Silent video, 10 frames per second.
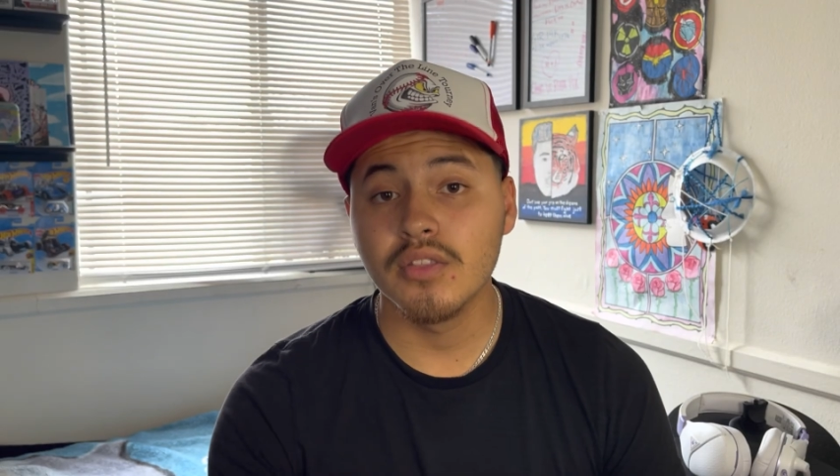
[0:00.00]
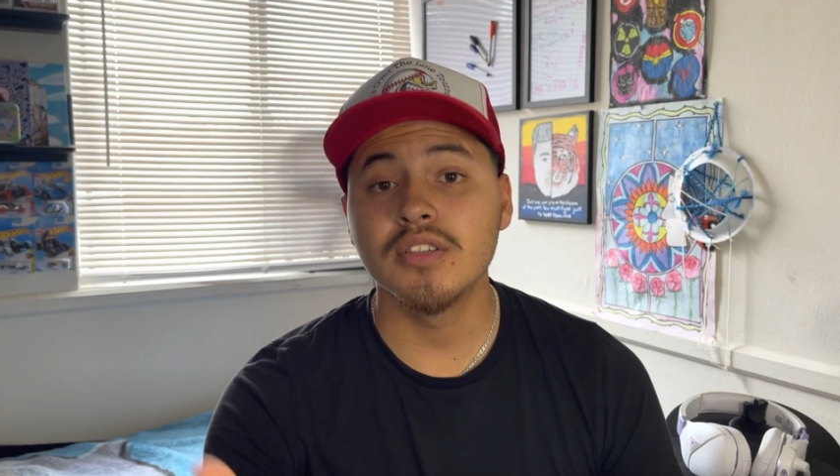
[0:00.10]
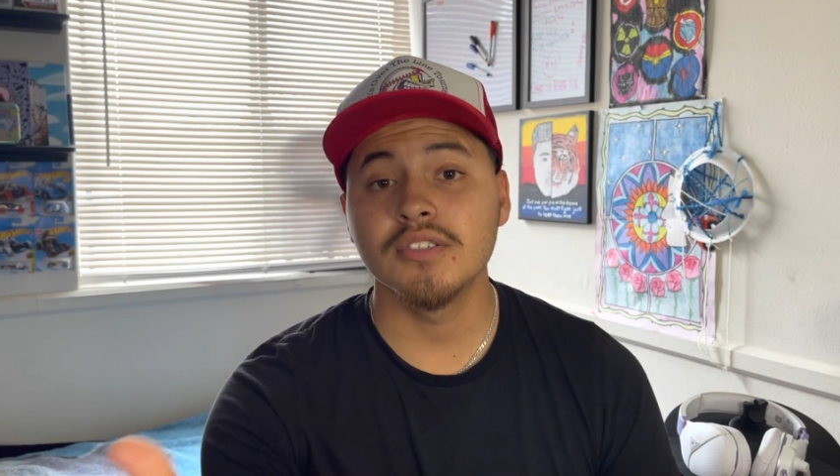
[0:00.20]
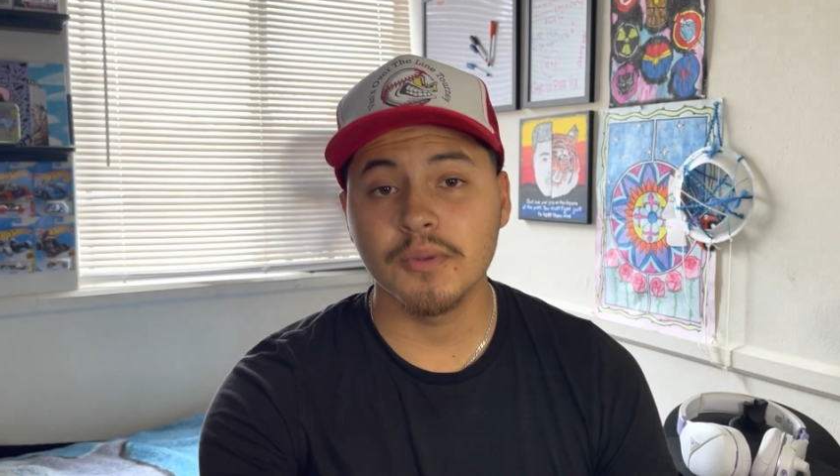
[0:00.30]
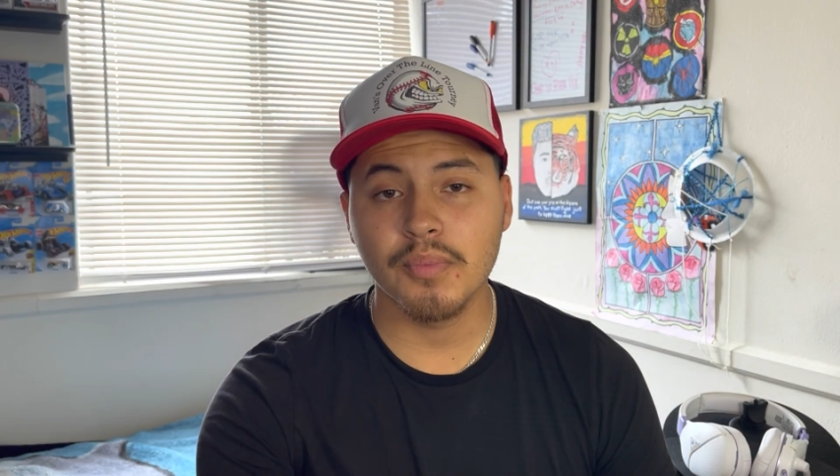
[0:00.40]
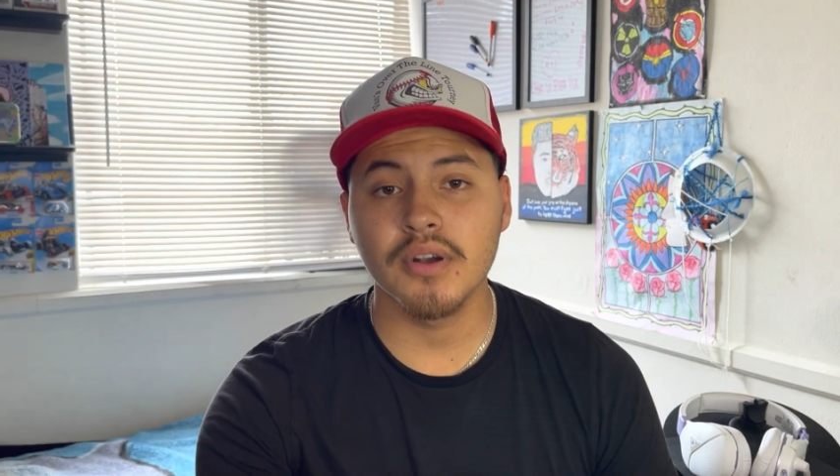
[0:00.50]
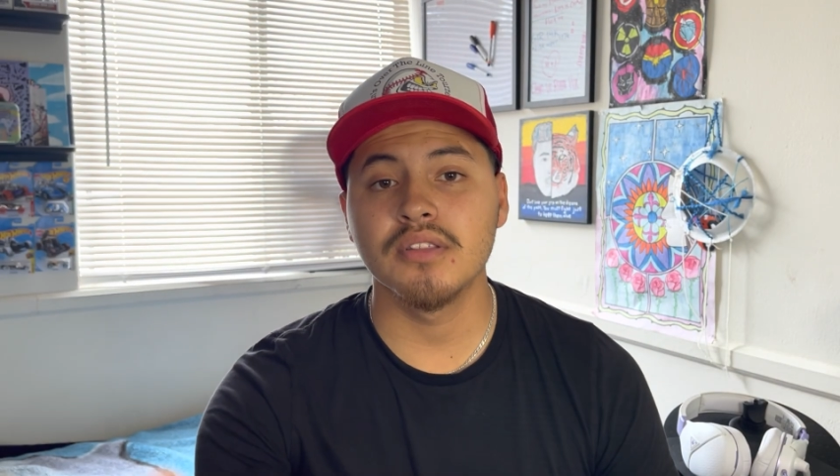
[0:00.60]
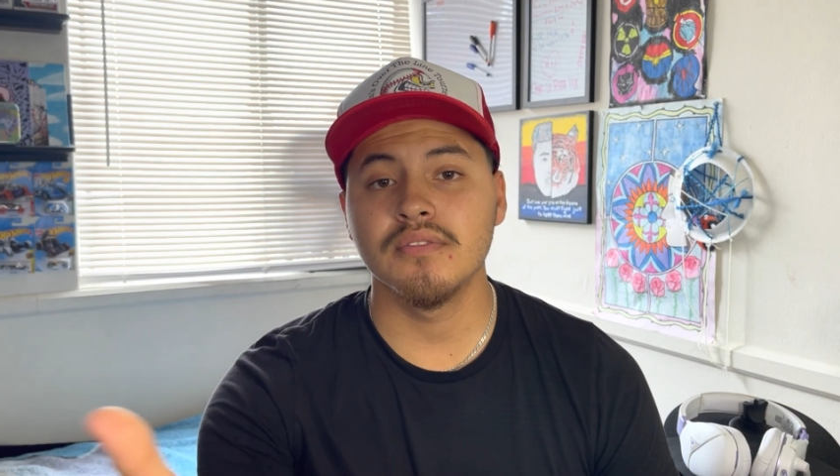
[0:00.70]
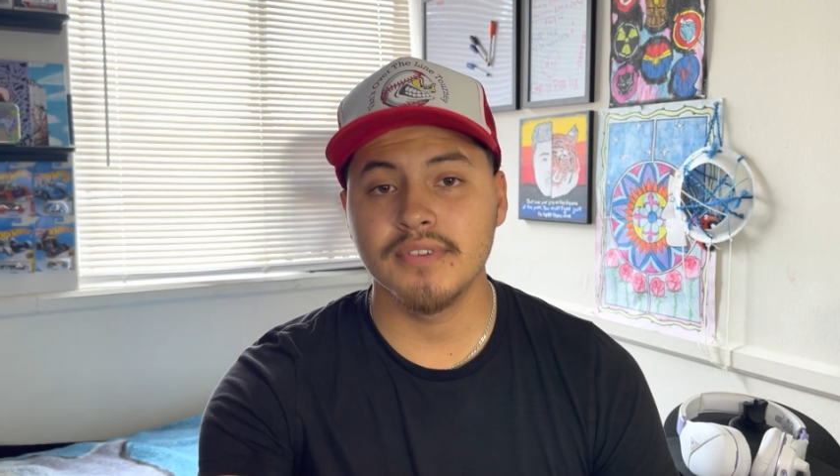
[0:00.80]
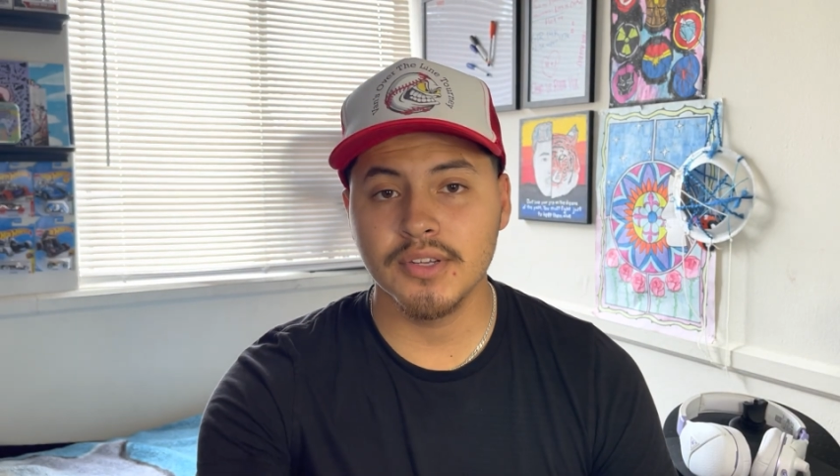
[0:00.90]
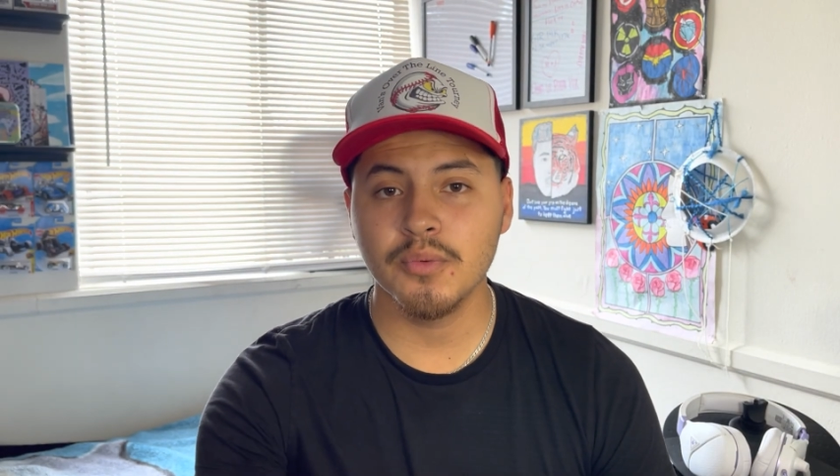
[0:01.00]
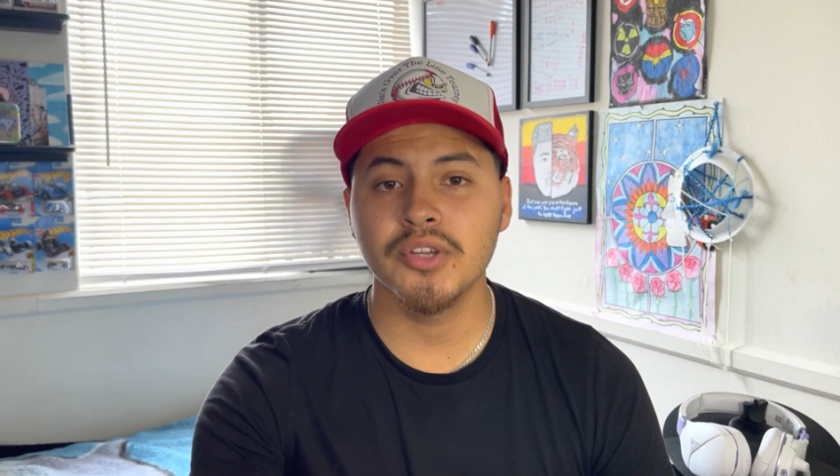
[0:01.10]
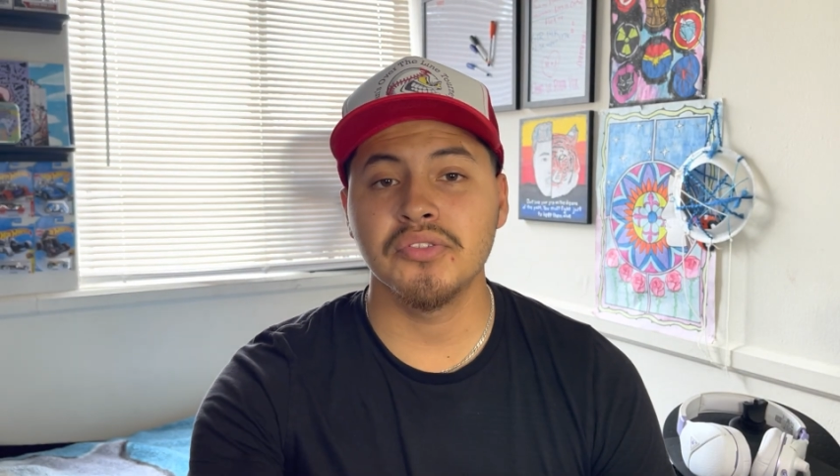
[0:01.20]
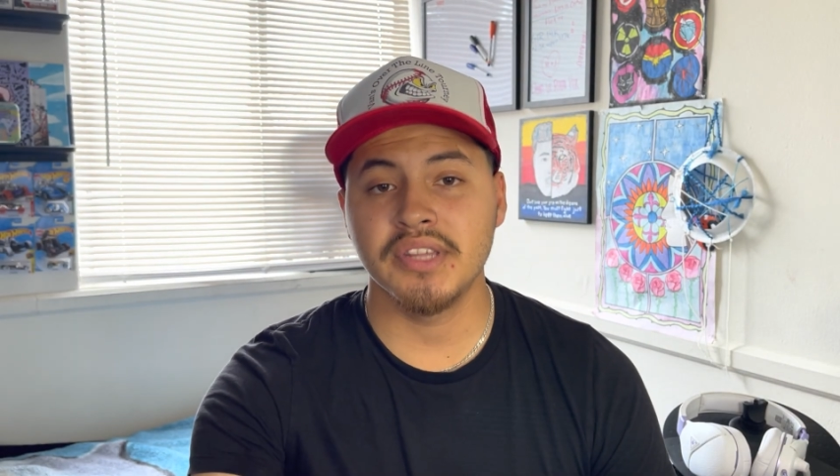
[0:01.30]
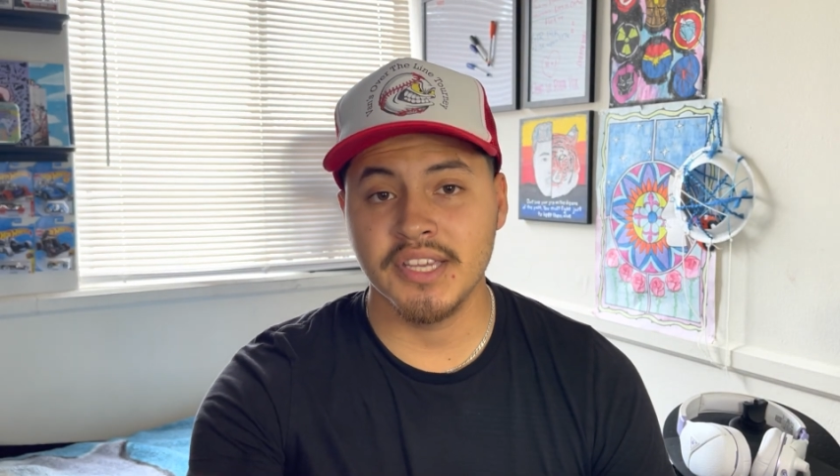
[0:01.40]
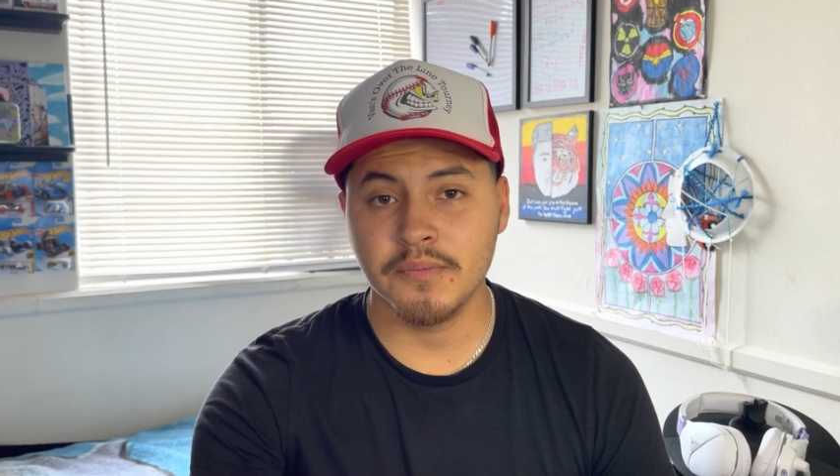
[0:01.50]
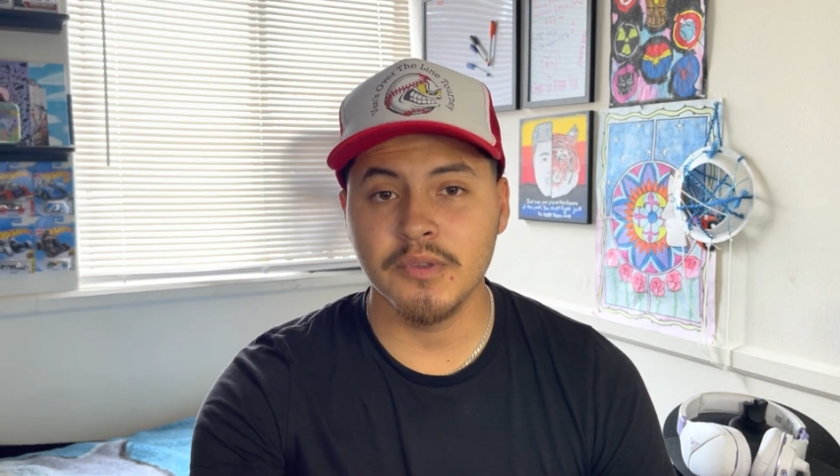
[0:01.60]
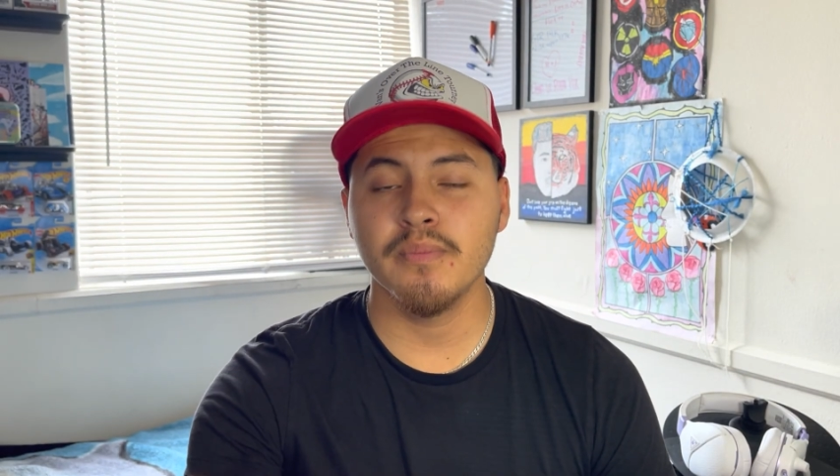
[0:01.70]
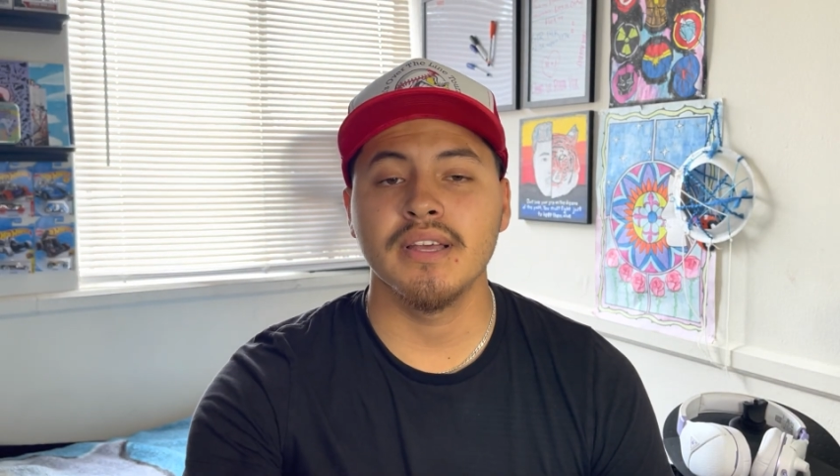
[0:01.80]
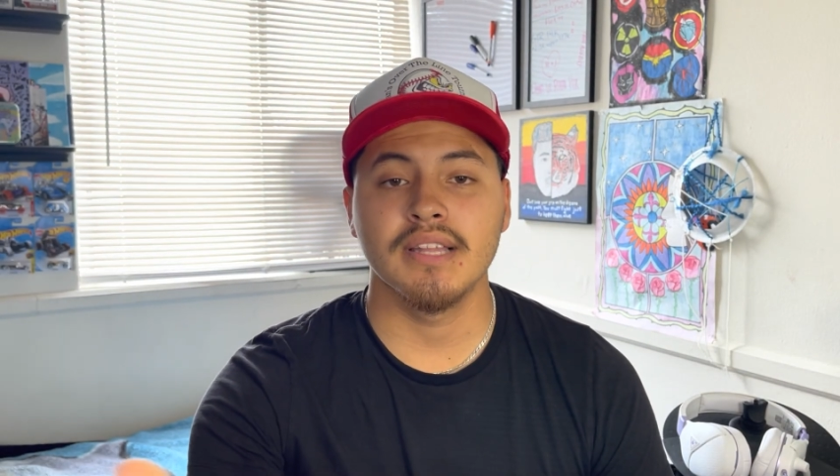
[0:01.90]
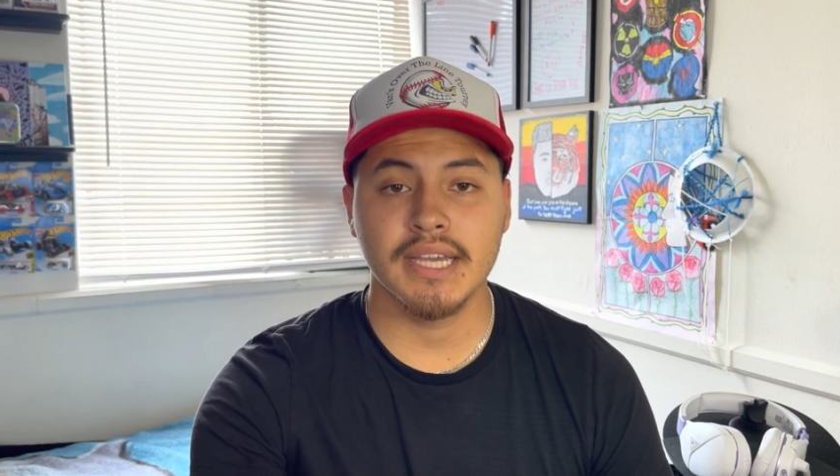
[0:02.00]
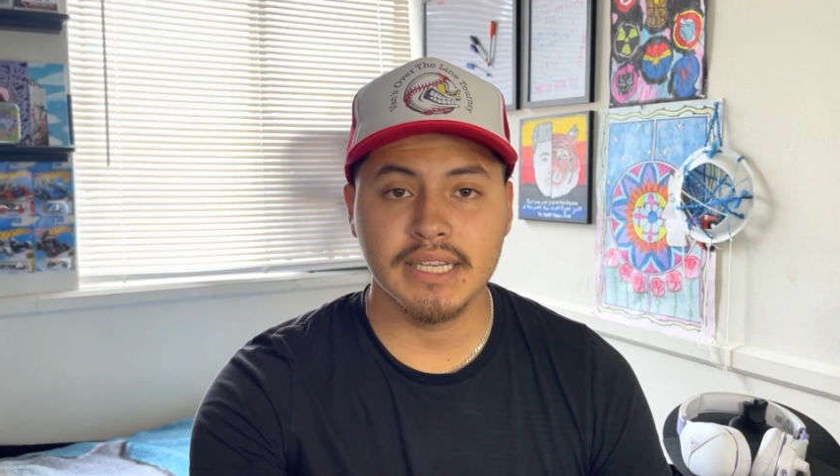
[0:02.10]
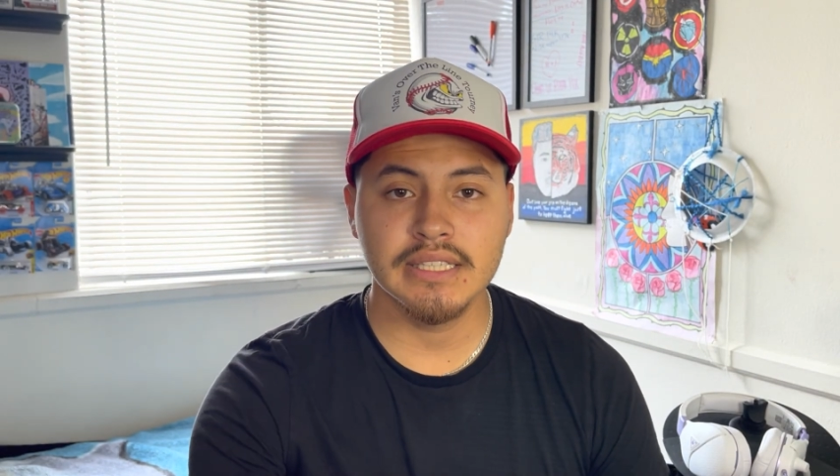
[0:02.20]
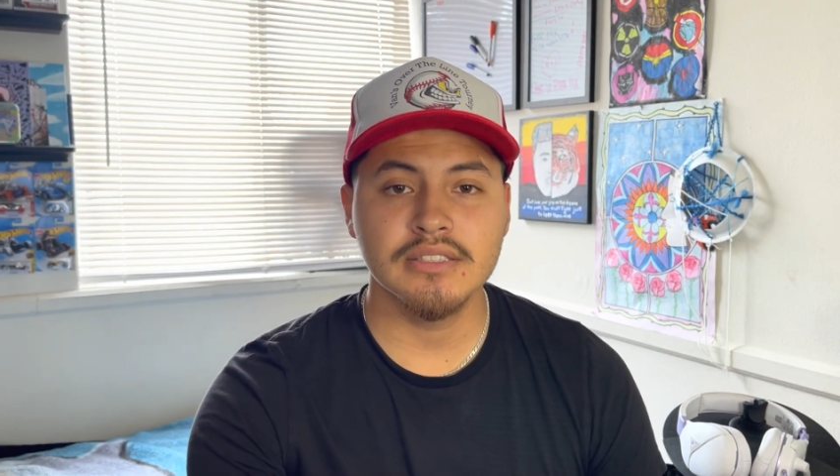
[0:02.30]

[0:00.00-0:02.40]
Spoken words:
This is the part in the video where you thank me by liking,